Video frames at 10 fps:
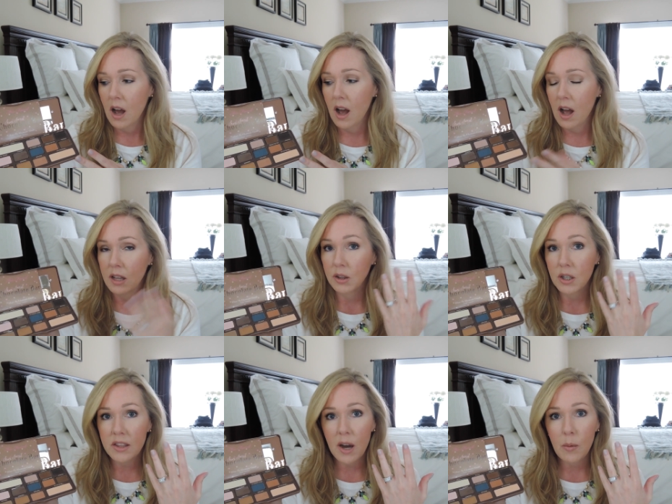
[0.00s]
uh,
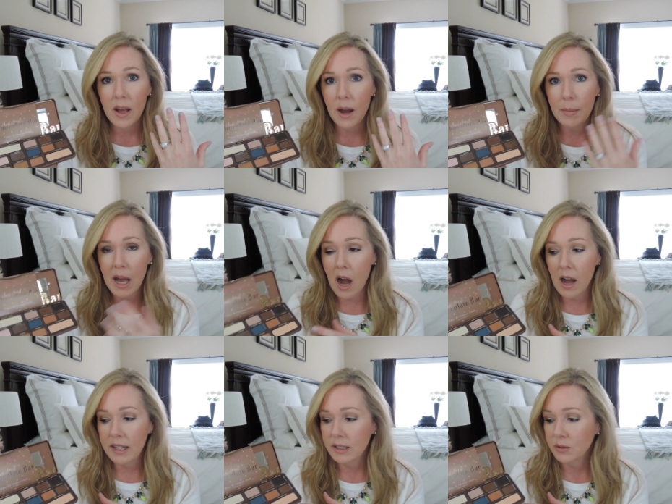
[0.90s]
look that way on my
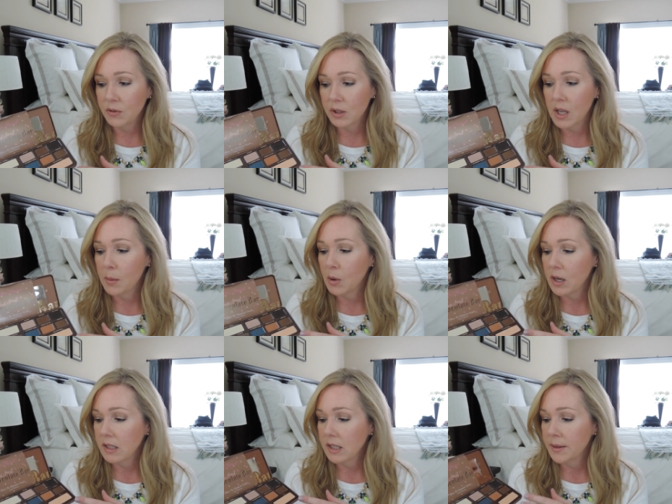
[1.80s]
eyes for some
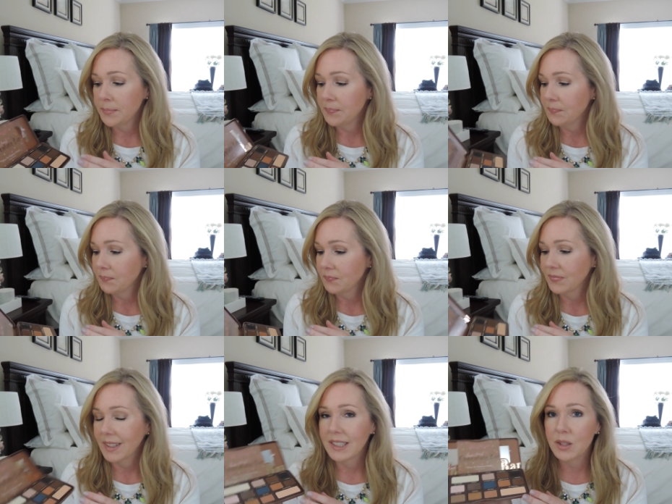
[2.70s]
reason.
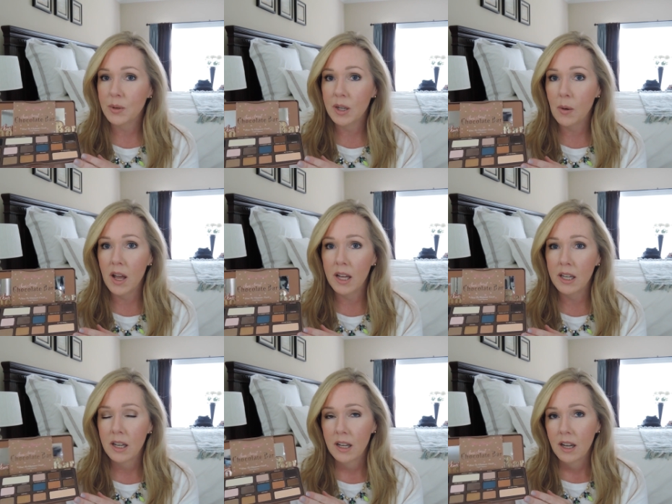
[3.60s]
So
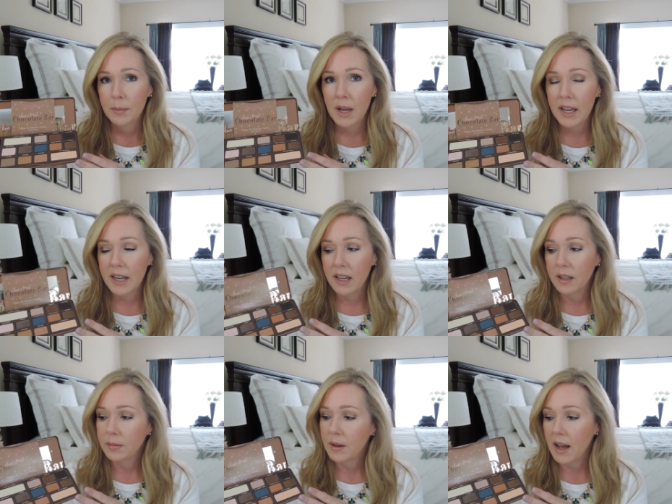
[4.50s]
anyway, kind
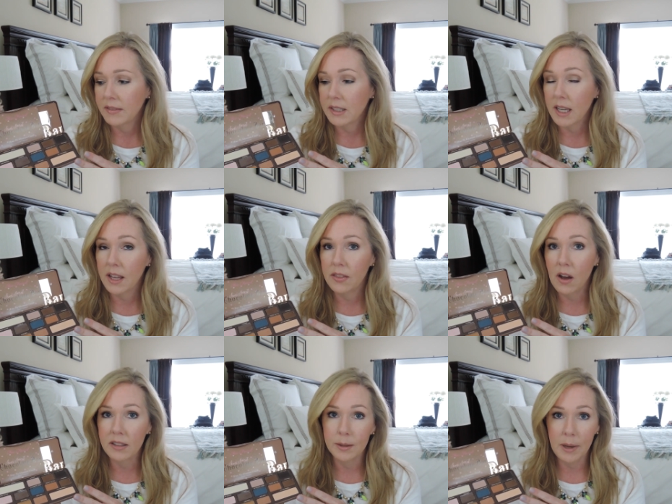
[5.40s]
of having second
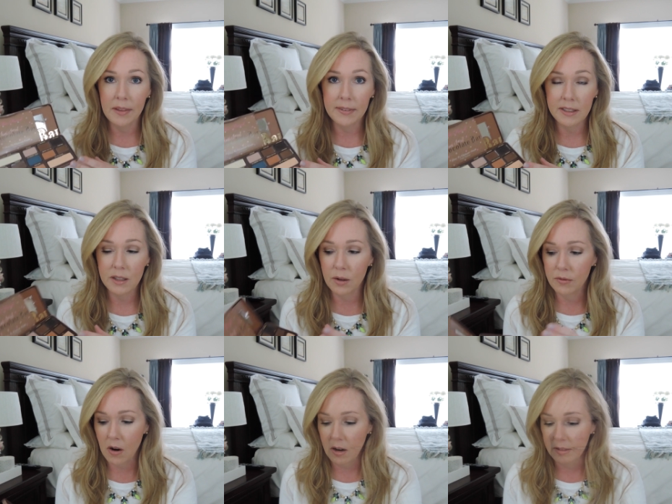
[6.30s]
thoughts about this so
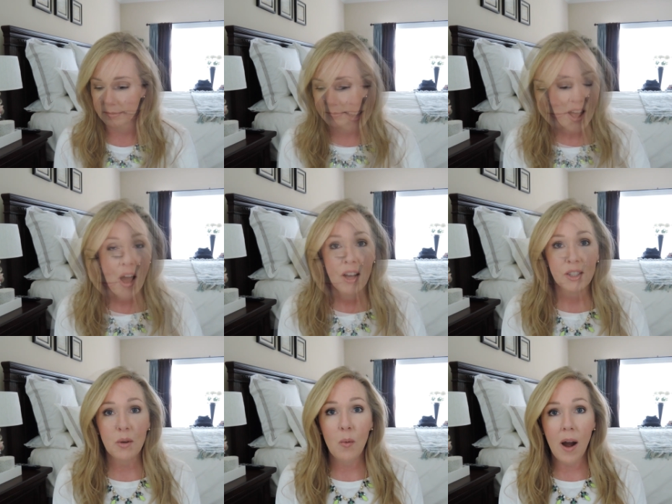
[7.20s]
far.
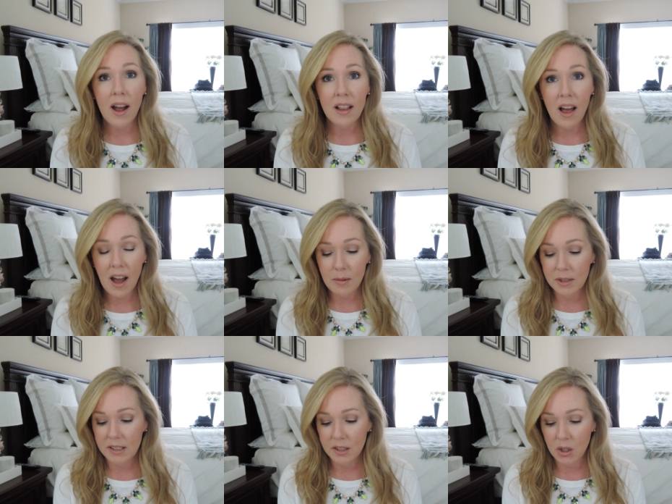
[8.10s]
So while I
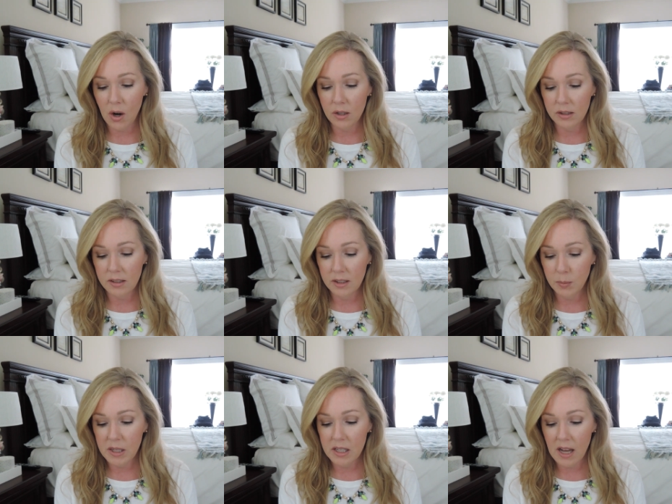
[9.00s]
was in Charleston,
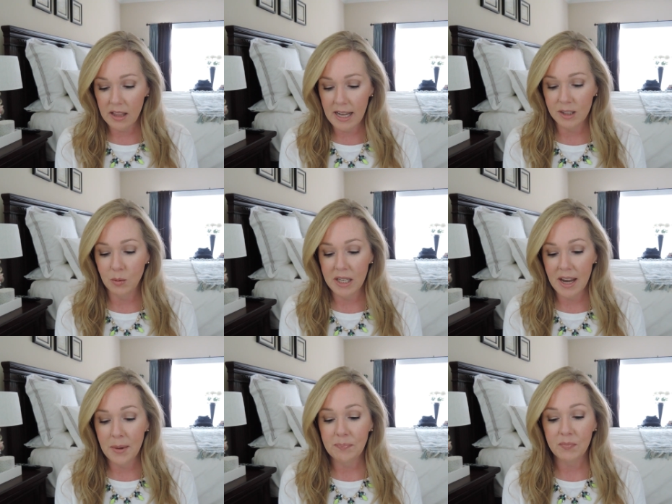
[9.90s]
speaking that last
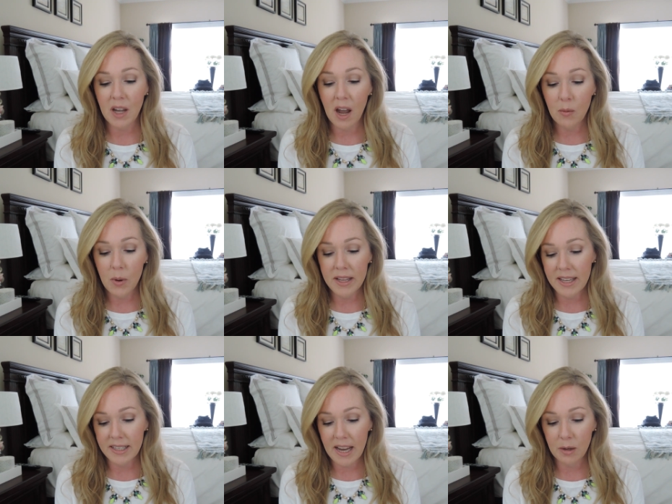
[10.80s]
weekend, I went
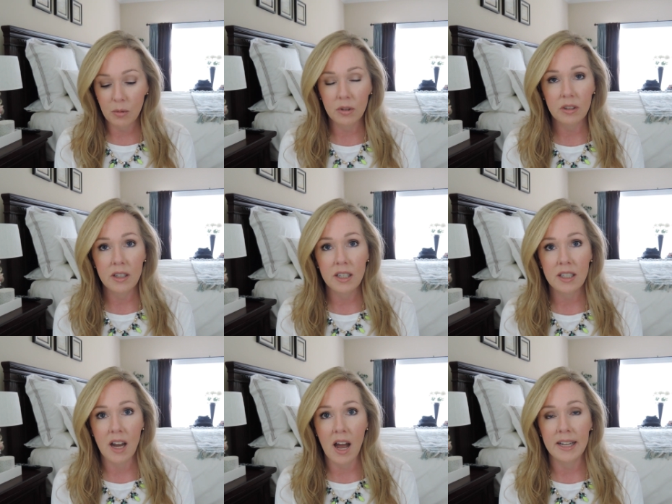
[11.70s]
in a really
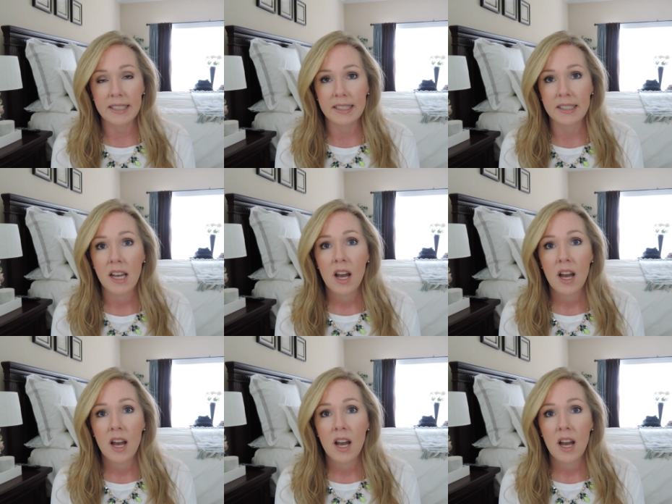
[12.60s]
nice